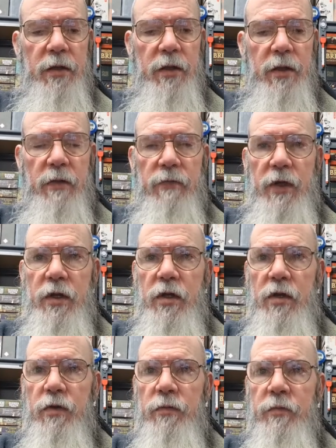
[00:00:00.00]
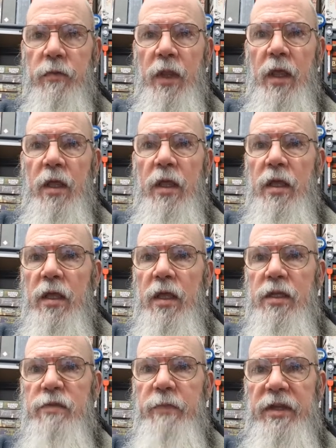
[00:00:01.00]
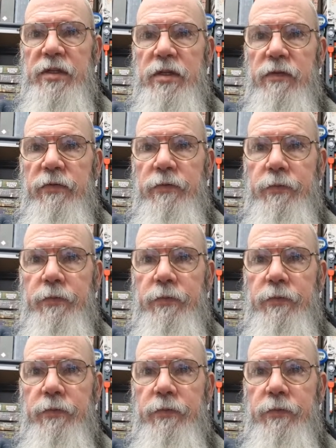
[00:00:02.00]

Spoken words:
The venue, expensive.